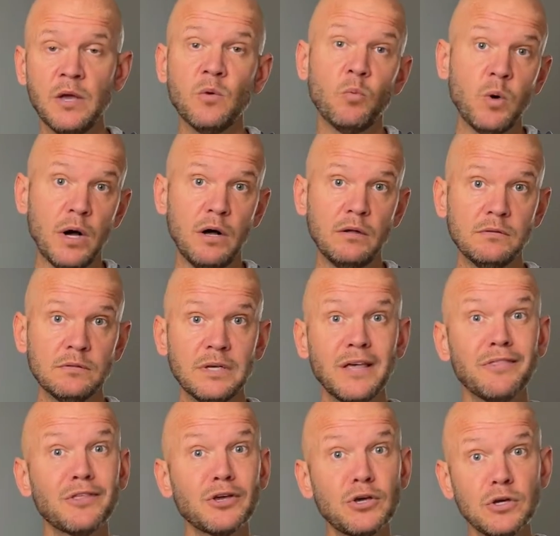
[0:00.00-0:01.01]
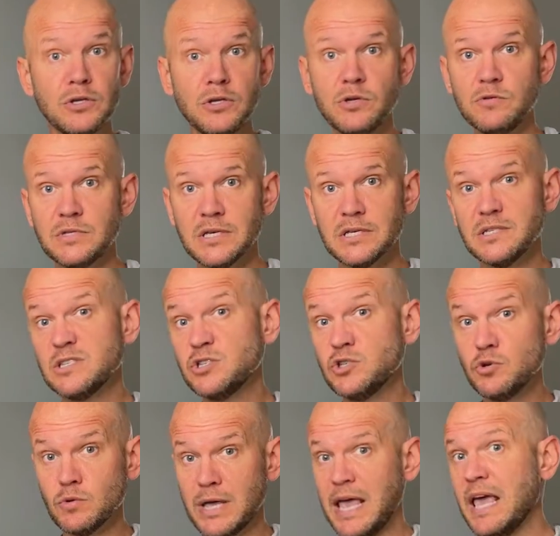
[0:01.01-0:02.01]
Well, the good news is
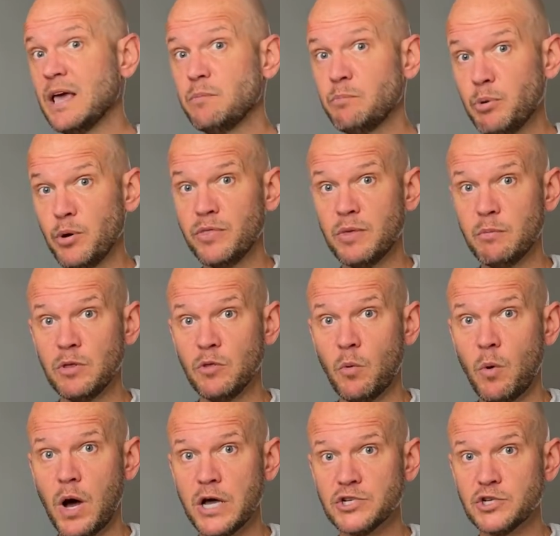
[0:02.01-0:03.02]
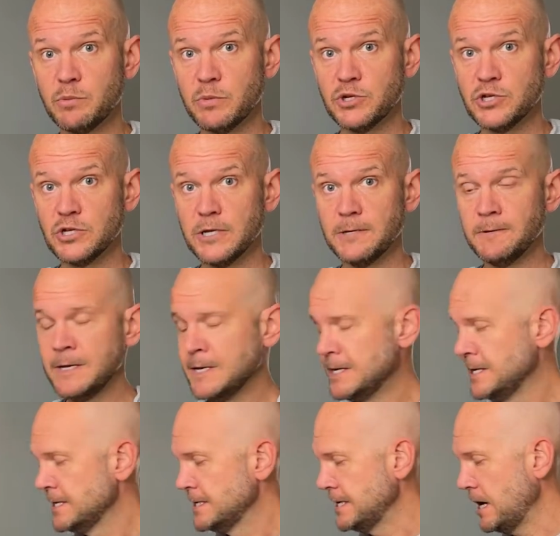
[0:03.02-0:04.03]
you can put them in the washing machine.
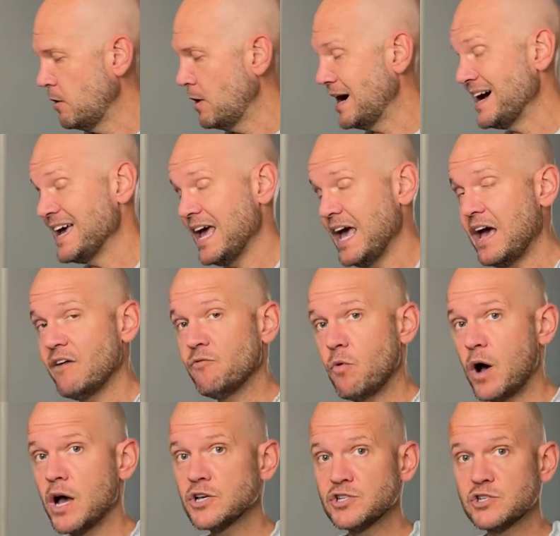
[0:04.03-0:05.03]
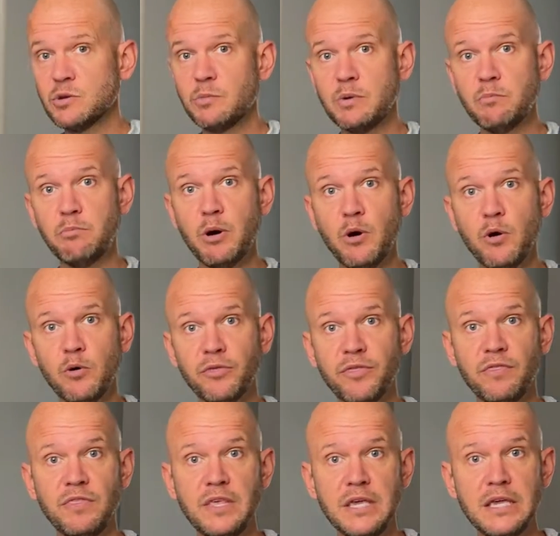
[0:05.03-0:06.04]
Now, I have washed them in both
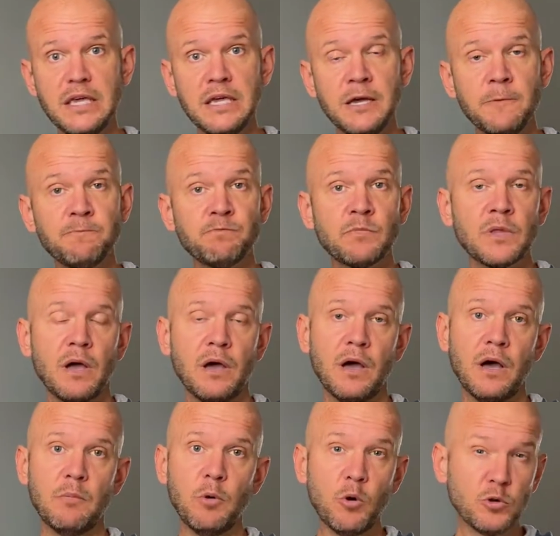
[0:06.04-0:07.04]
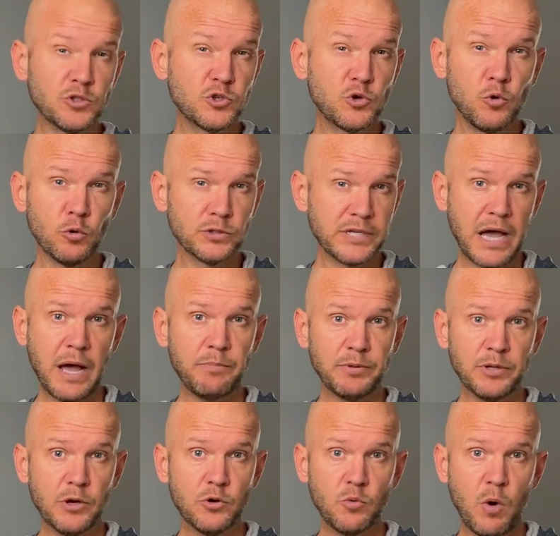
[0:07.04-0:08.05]
the old school top
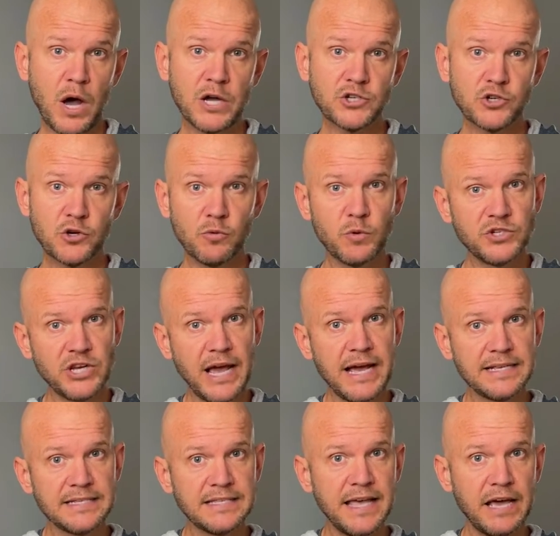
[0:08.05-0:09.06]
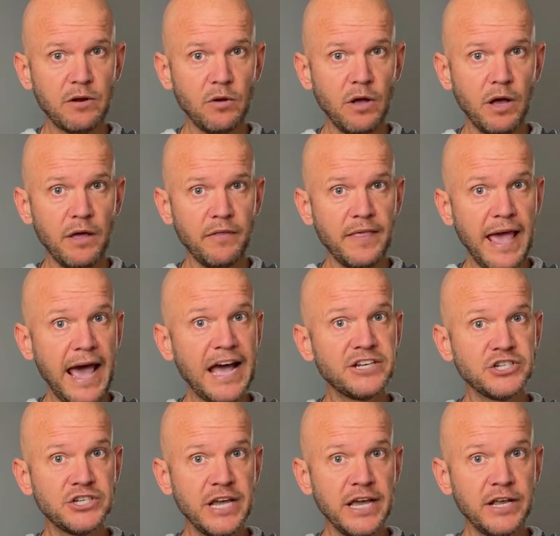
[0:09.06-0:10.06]
load washer, which has that the
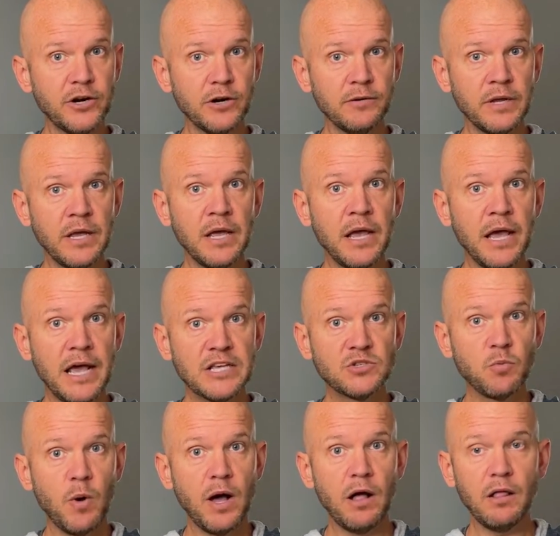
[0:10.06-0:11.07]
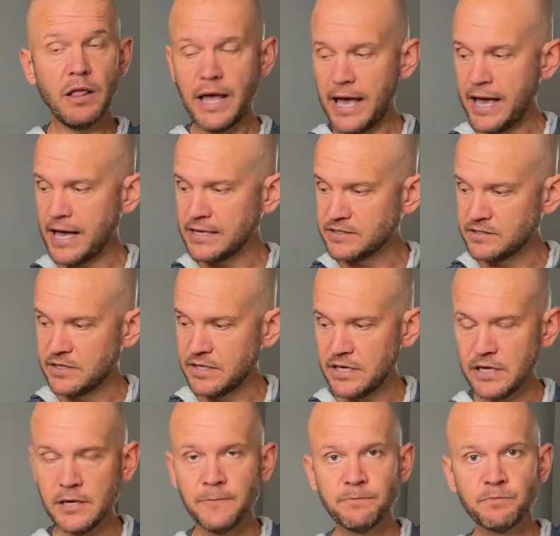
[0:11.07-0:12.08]
agitator, as well as
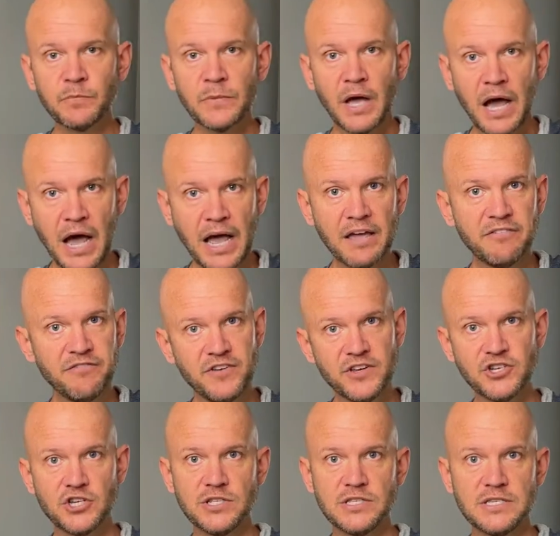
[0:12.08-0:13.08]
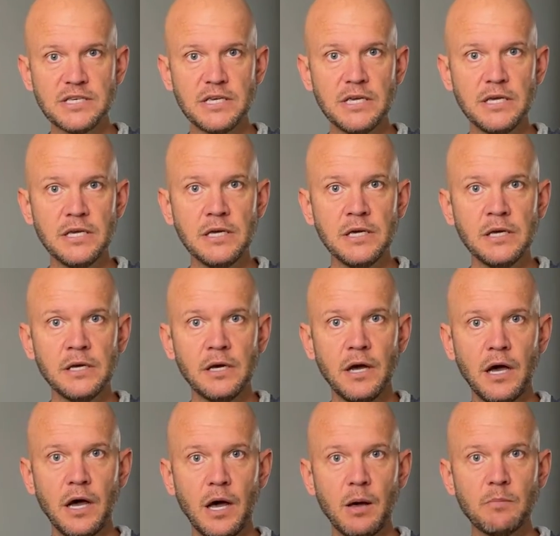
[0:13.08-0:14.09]
the high efficiency
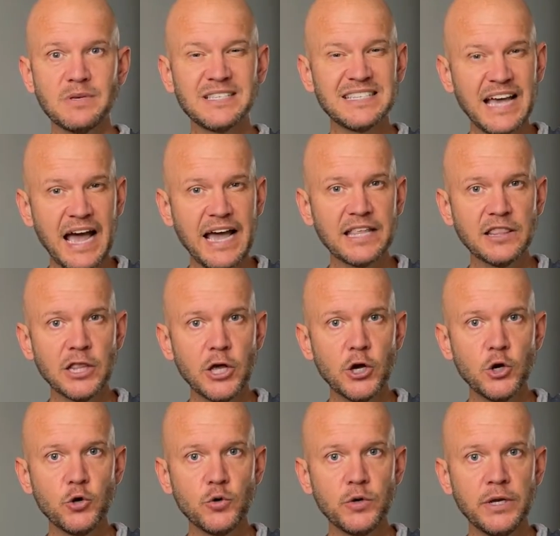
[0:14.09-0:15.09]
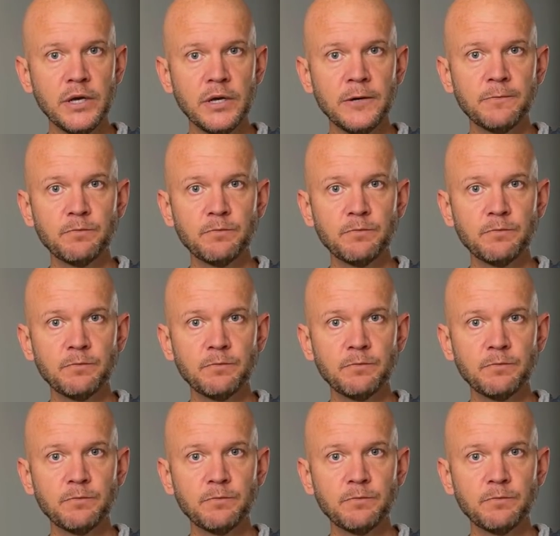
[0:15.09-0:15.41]
side load